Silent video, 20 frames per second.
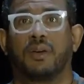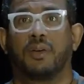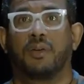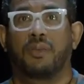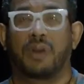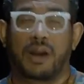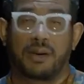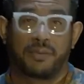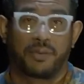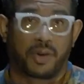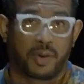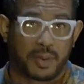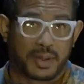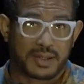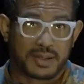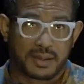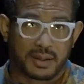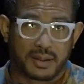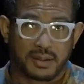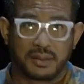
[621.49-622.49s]
Ralph
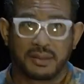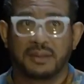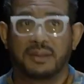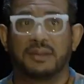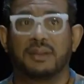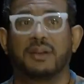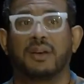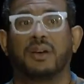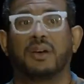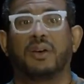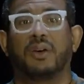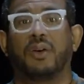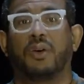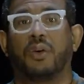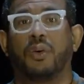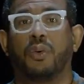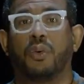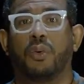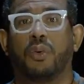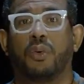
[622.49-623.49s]
Robertson,
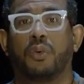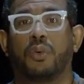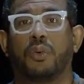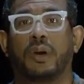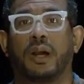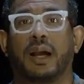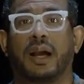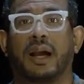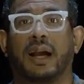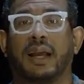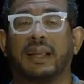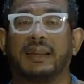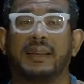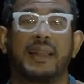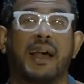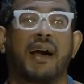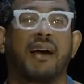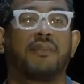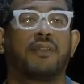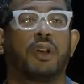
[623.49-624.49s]
who I
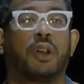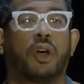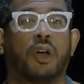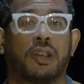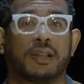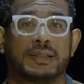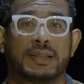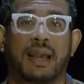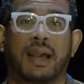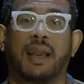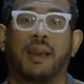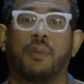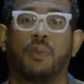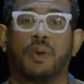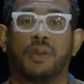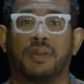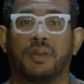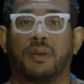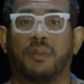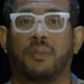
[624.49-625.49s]
didn't have a lot of time
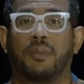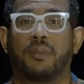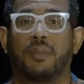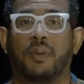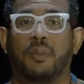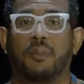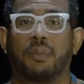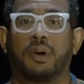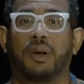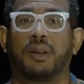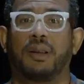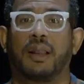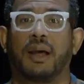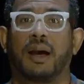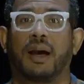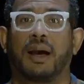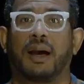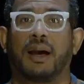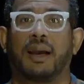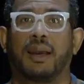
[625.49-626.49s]
with him, but
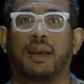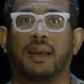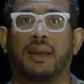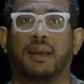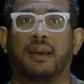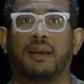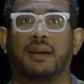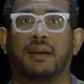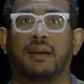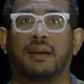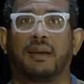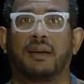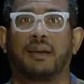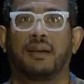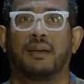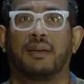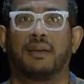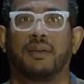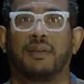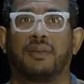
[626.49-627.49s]
I
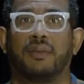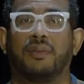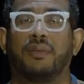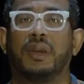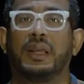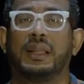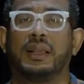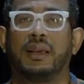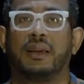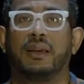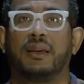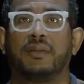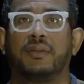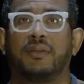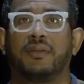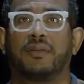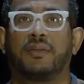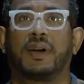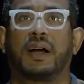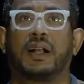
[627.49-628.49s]
really
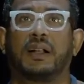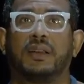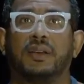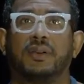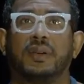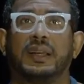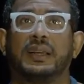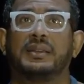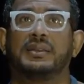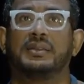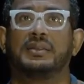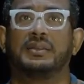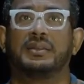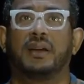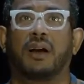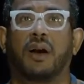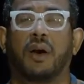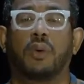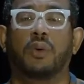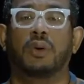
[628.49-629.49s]
valued his
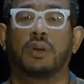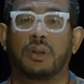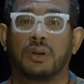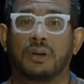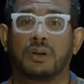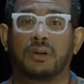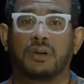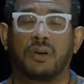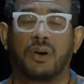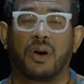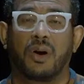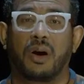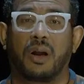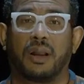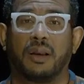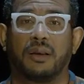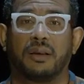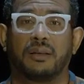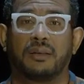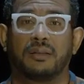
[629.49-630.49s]
outlook
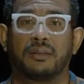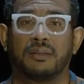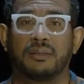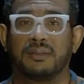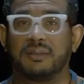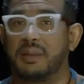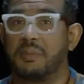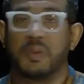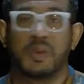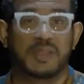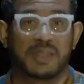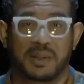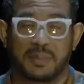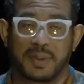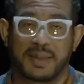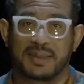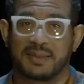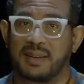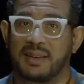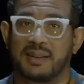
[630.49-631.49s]
on the music
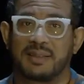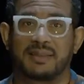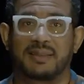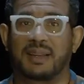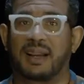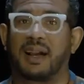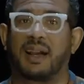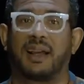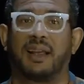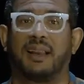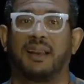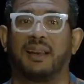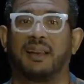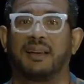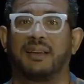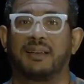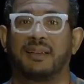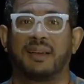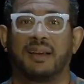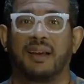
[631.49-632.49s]
business
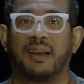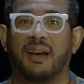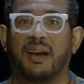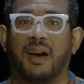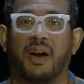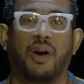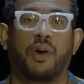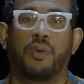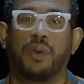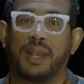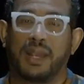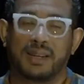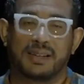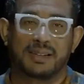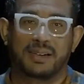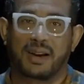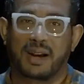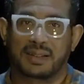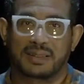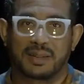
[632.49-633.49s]
and how he
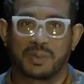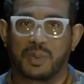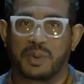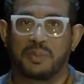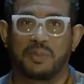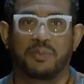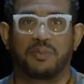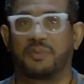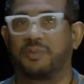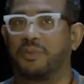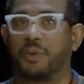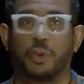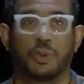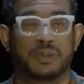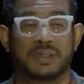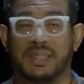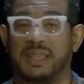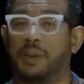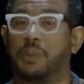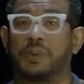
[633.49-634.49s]
interacted with
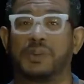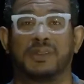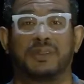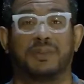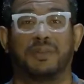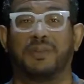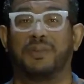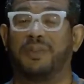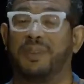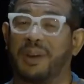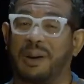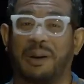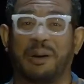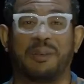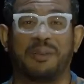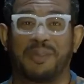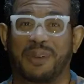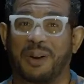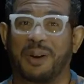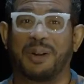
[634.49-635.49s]
folks. He was very,
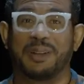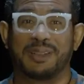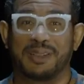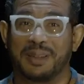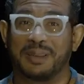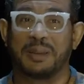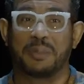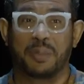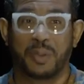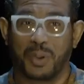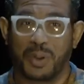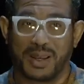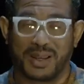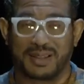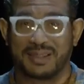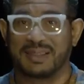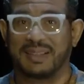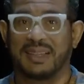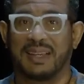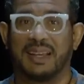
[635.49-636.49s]
very to the
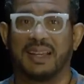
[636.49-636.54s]
point,